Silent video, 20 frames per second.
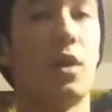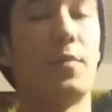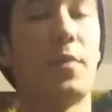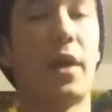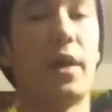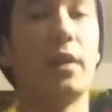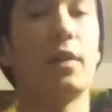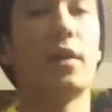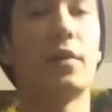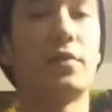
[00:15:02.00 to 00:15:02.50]

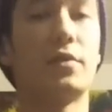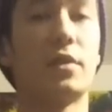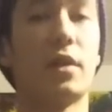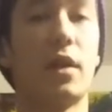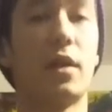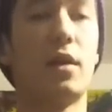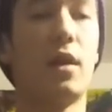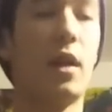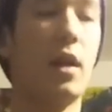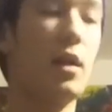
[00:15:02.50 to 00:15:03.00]
my left
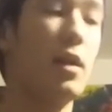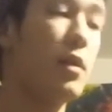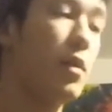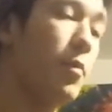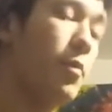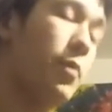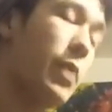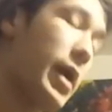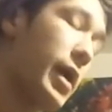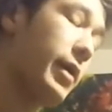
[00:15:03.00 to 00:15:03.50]
side, and in the
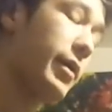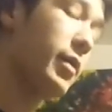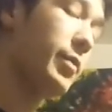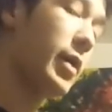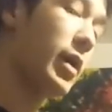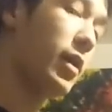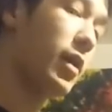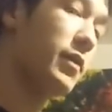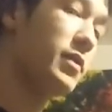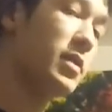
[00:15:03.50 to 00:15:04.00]
back on
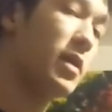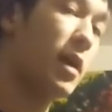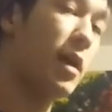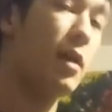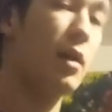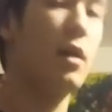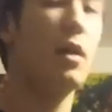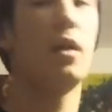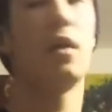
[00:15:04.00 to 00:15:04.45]
my left side,